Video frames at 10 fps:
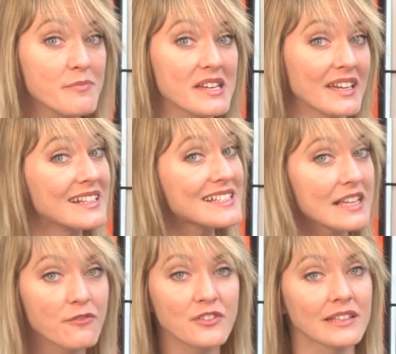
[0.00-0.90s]
big and
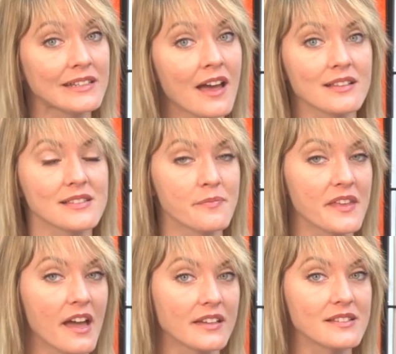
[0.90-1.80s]
definitely not
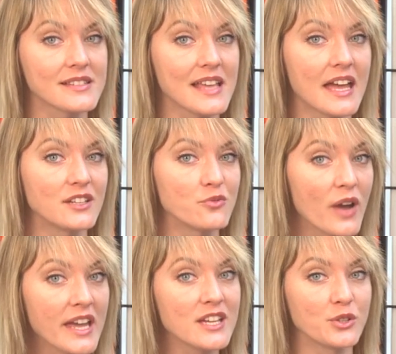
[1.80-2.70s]
something I could send
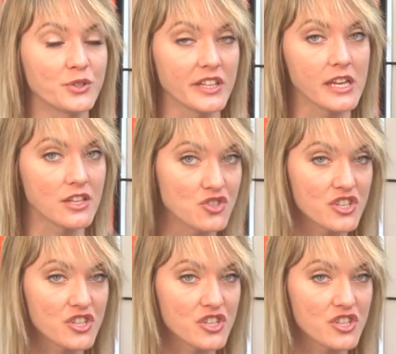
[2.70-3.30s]
regularly in